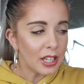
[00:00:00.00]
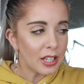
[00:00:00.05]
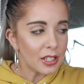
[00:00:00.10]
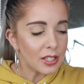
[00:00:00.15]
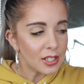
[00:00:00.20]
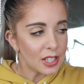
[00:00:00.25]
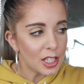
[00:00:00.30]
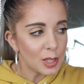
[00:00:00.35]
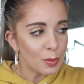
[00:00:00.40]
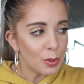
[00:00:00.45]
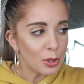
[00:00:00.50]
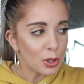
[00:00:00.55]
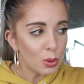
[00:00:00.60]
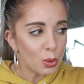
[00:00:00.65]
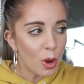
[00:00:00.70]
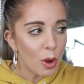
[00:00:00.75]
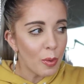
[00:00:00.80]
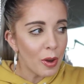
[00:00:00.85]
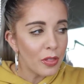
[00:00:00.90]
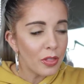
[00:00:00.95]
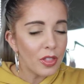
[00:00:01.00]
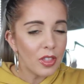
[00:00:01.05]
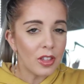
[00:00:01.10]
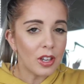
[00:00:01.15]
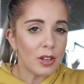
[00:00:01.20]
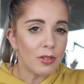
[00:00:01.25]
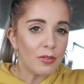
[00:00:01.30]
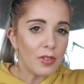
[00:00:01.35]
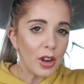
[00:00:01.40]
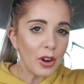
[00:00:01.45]
like a six month, 12 month,
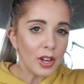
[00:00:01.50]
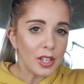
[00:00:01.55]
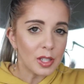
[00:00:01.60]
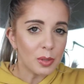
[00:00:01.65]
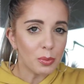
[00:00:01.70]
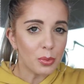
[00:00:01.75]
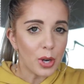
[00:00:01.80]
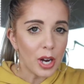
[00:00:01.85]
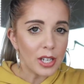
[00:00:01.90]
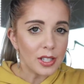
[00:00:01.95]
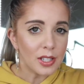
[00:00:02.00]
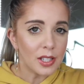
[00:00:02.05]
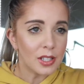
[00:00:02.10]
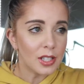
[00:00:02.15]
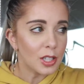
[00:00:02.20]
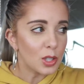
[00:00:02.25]
then it varies in prices.